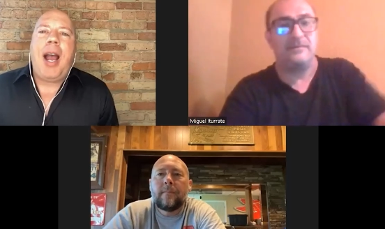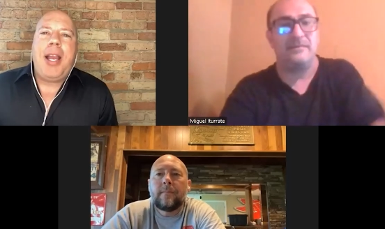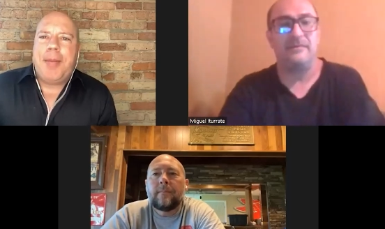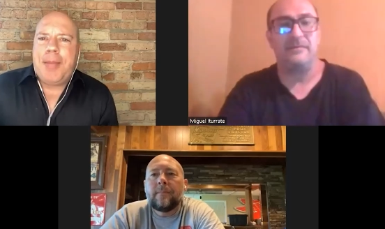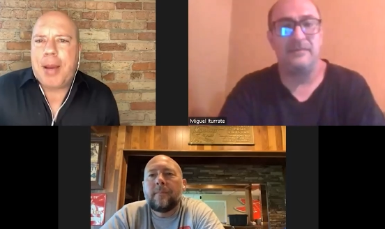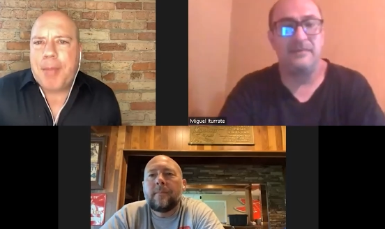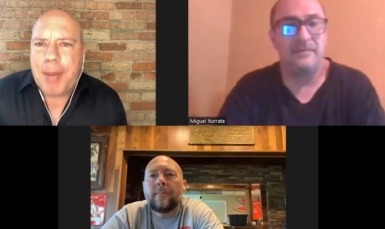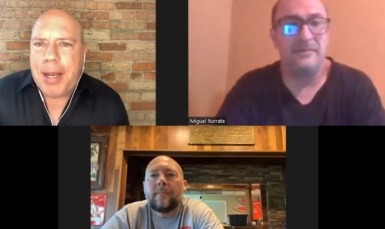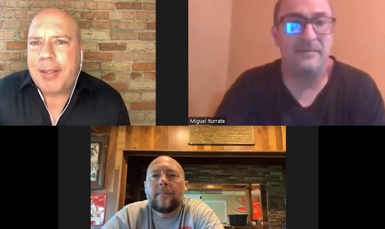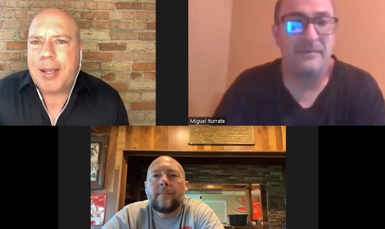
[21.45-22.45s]
Speaker 1: am the
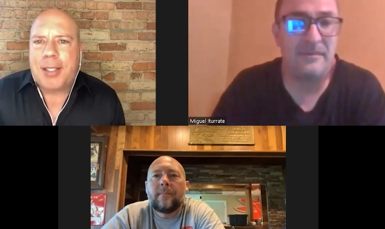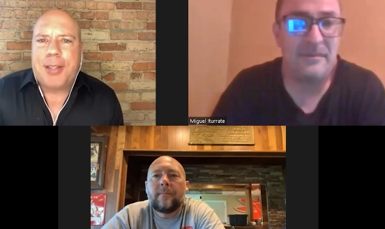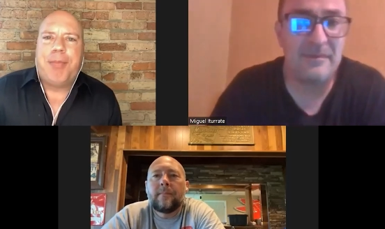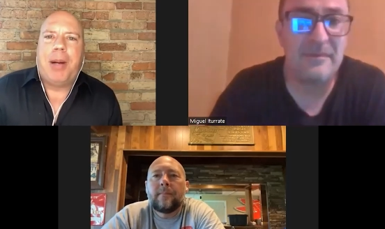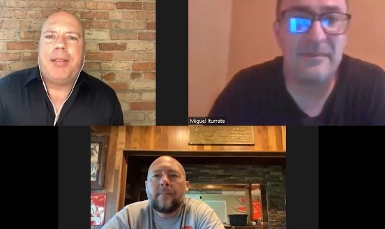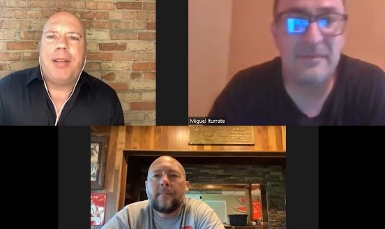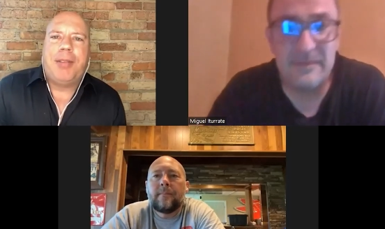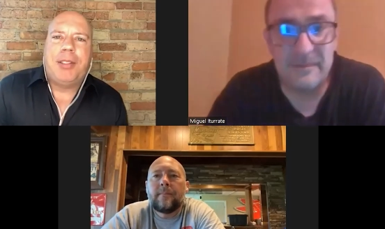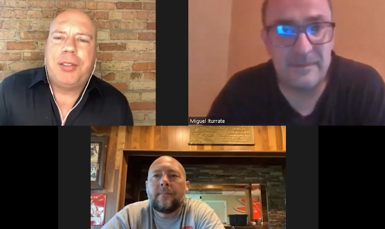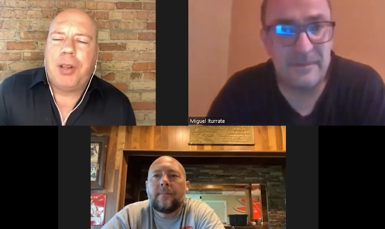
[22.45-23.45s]
MMA detective, Mike
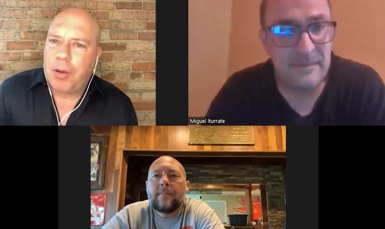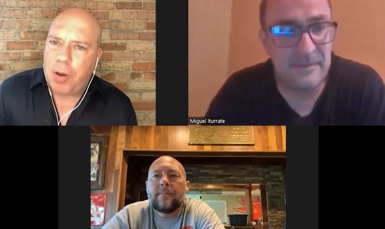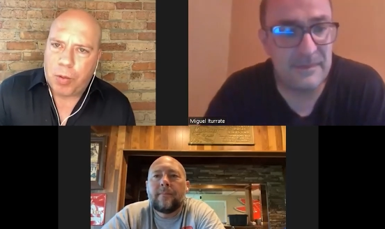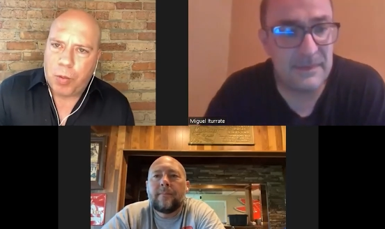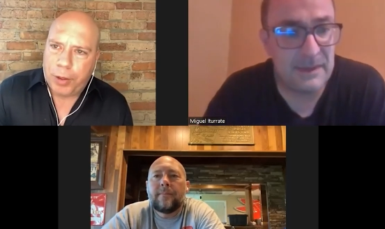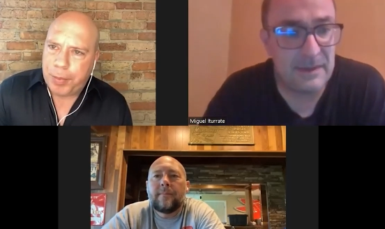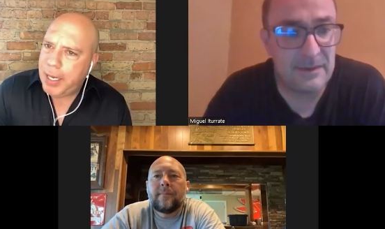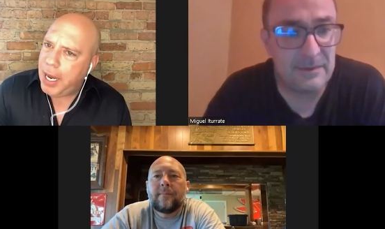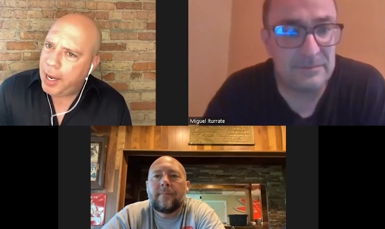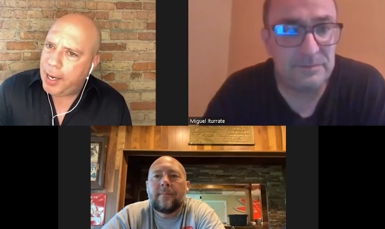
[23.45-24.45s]
Davis, along with
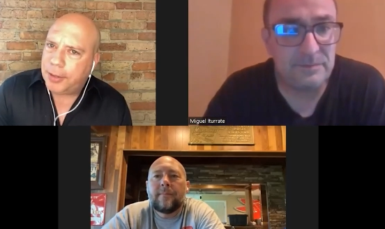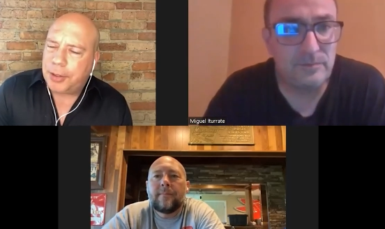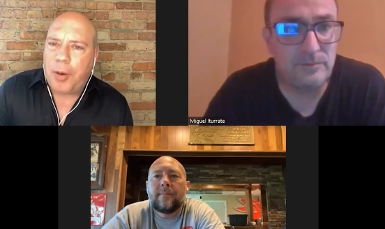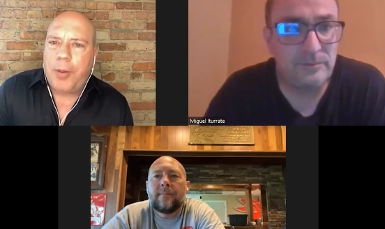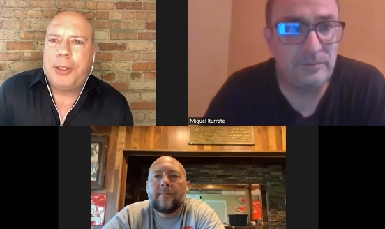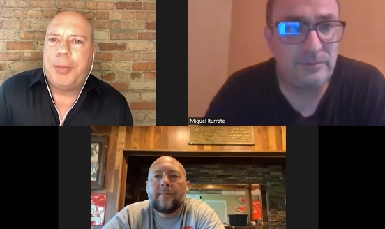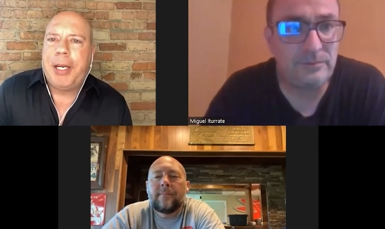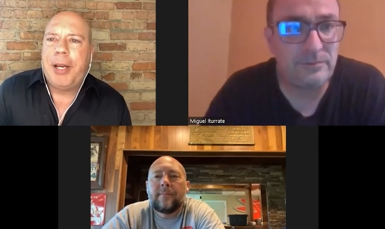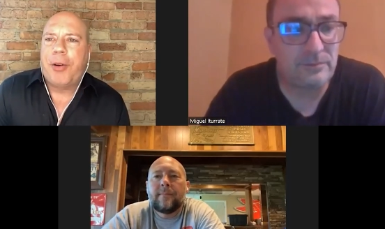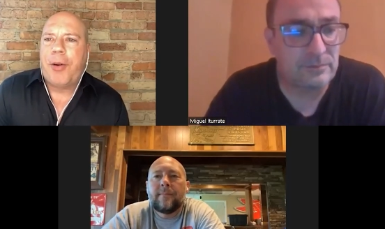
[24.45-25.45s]
me, as always,
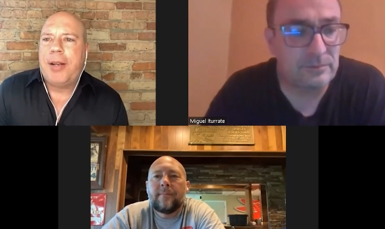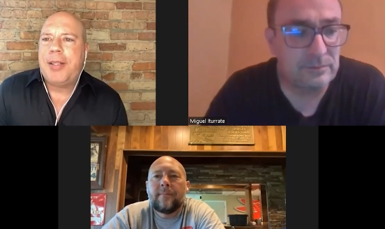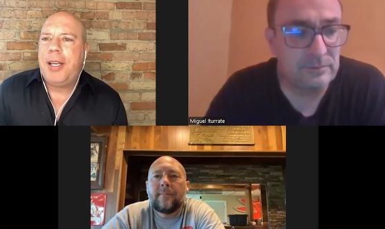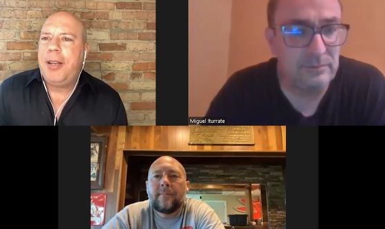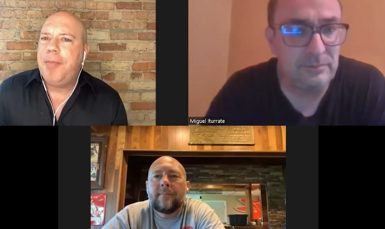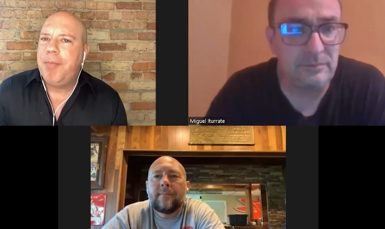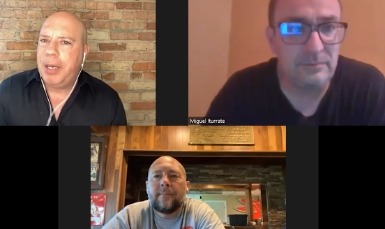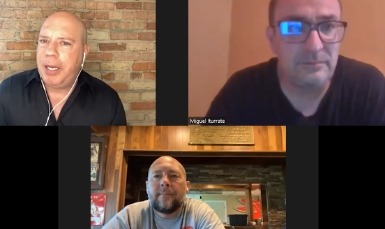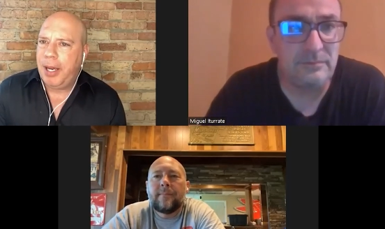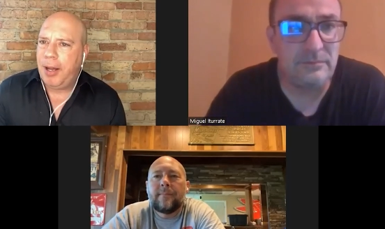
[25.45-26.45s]
Miguel Iturrate.
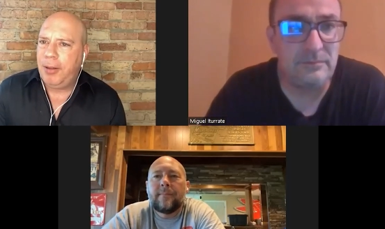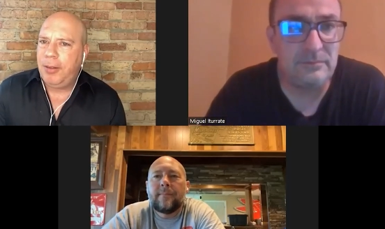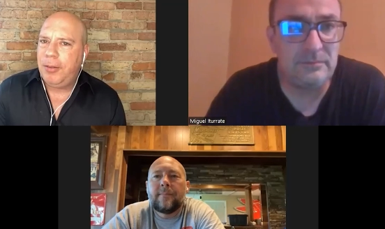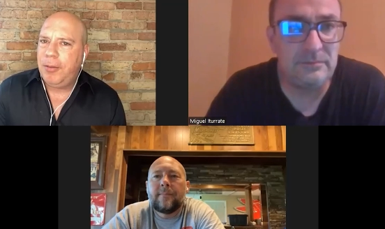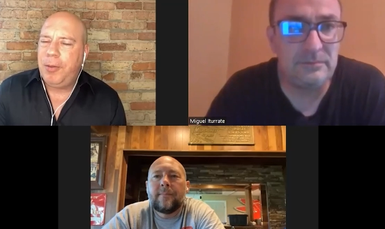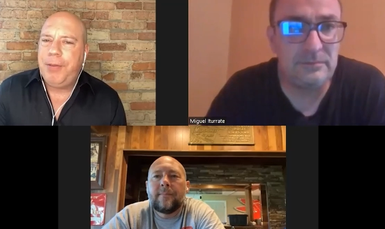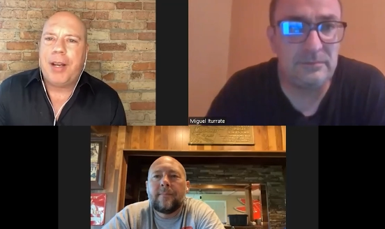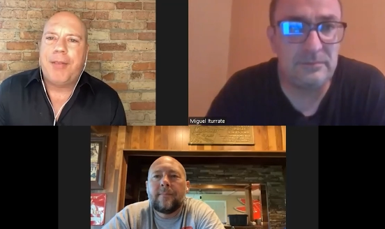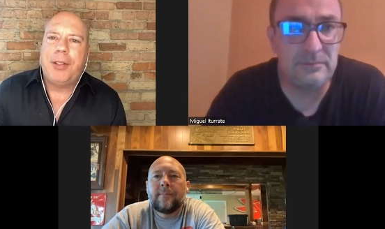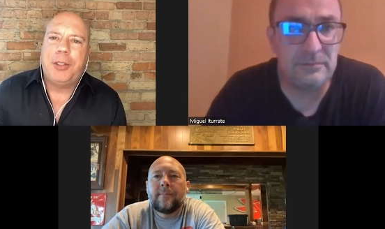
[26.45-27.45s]
Miguel, we've
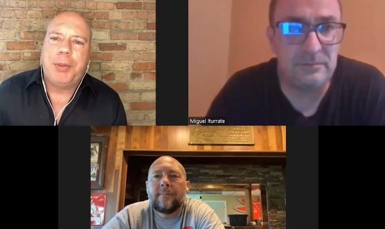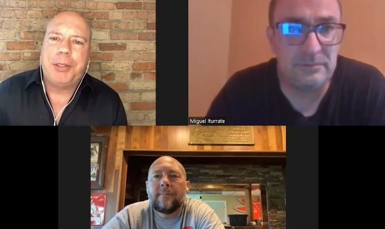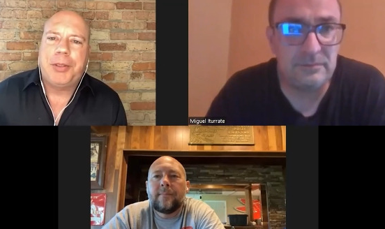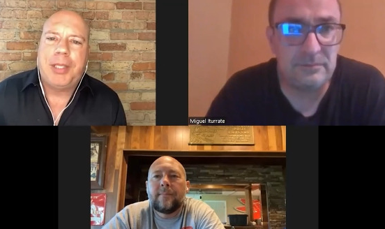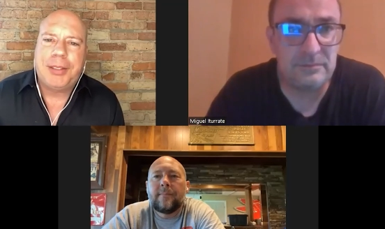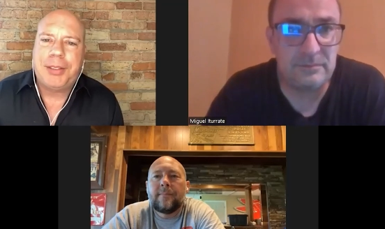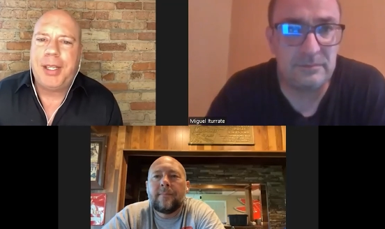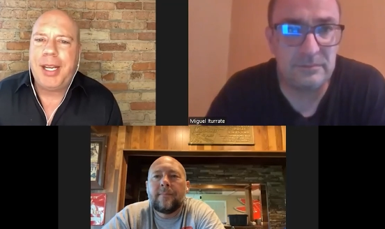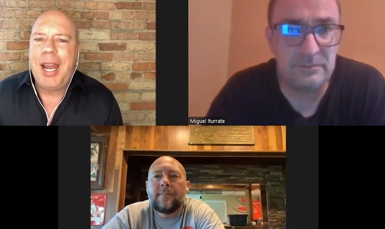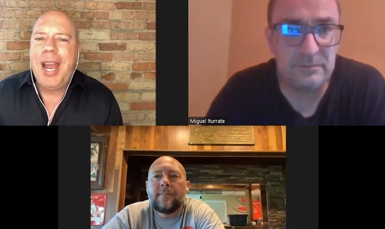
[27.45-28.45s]
got a very special guest
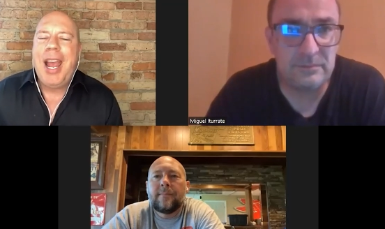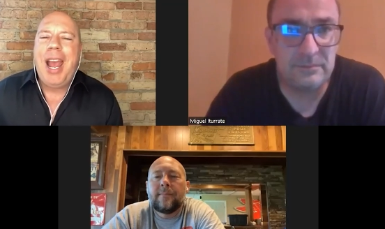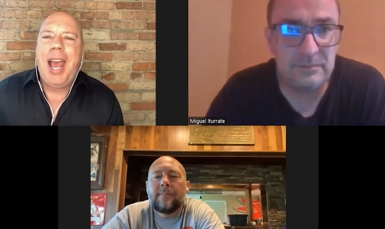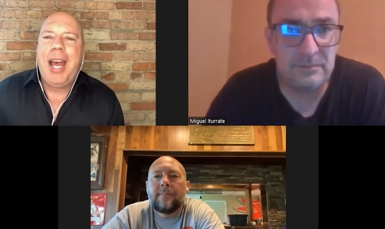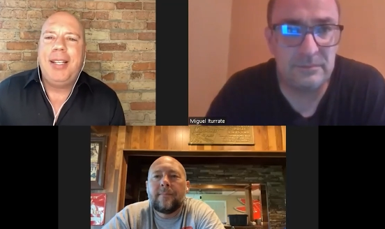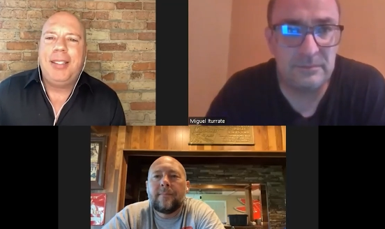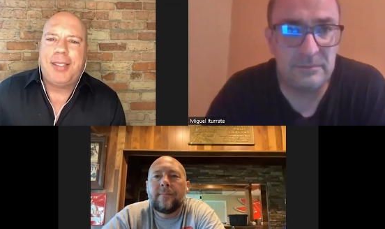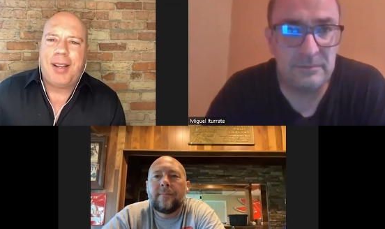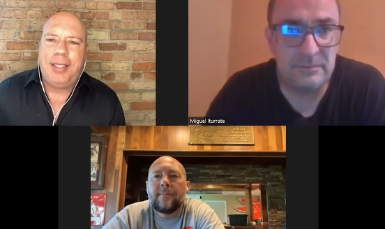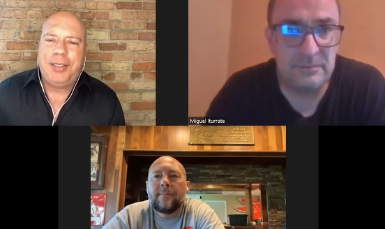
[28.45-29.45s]
today, Ed
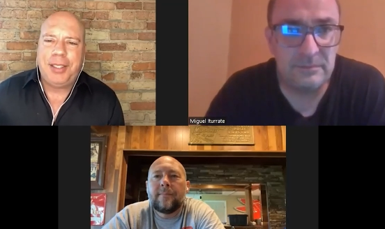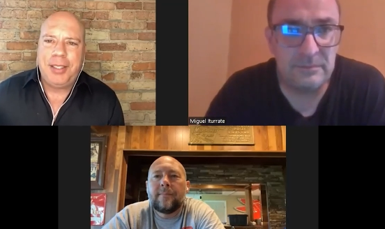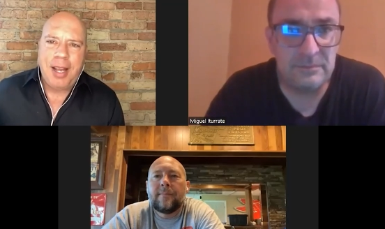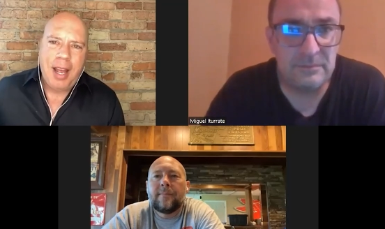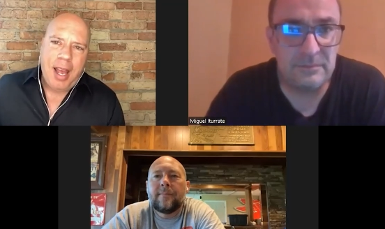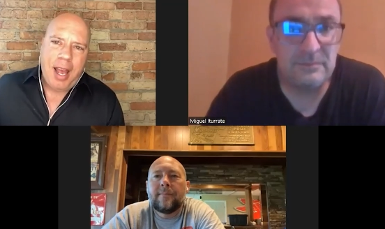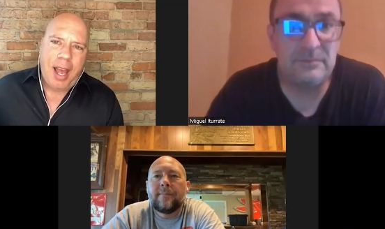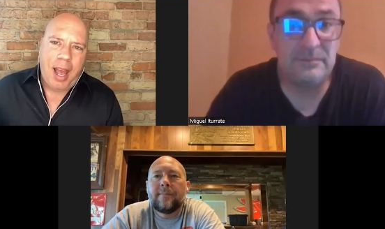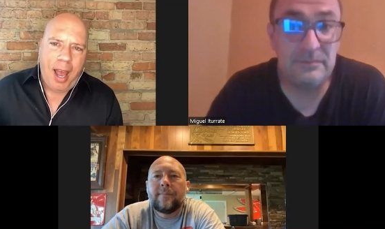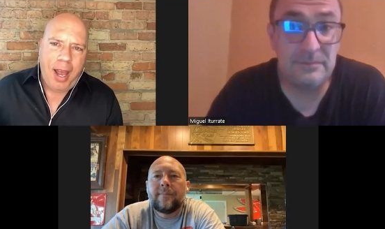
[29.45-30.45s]
Thiesen.
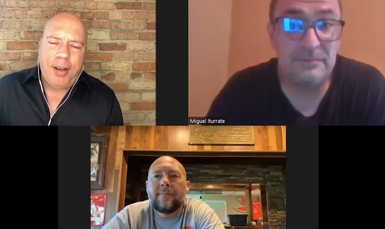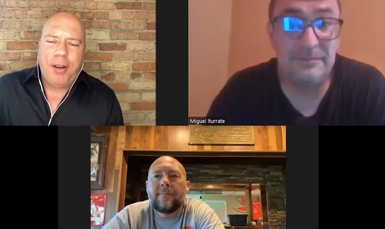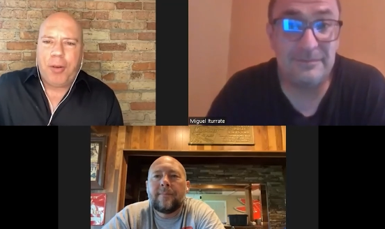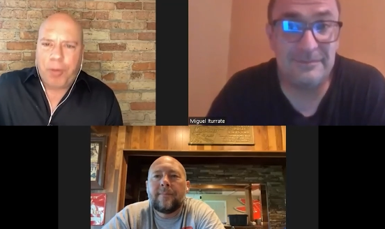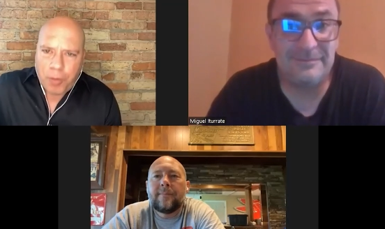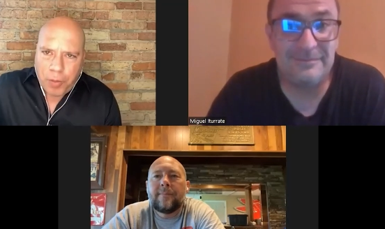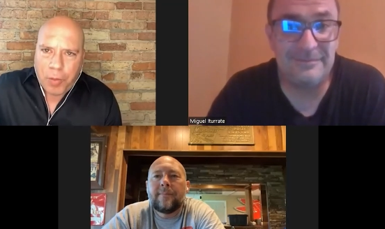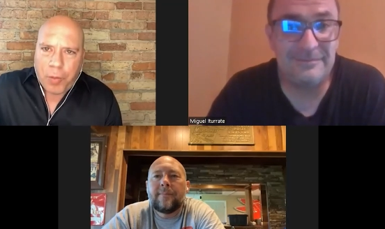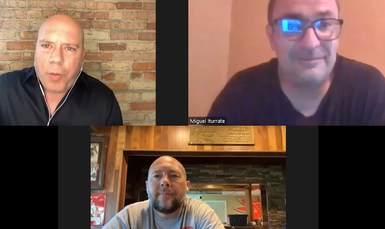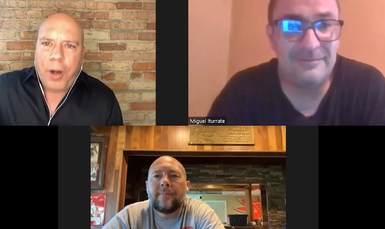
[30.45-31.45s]
Ed,
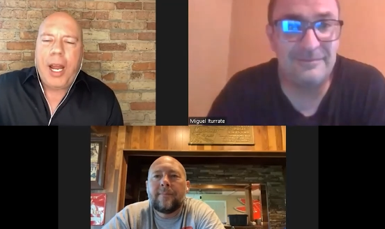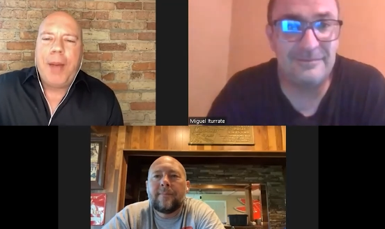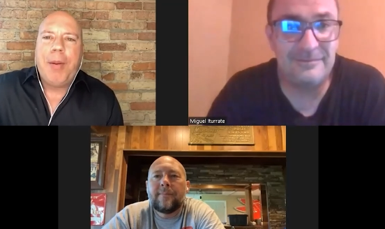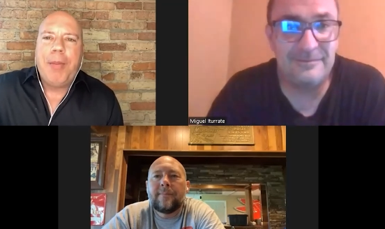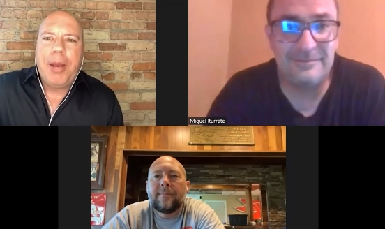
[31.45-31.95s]
what MMA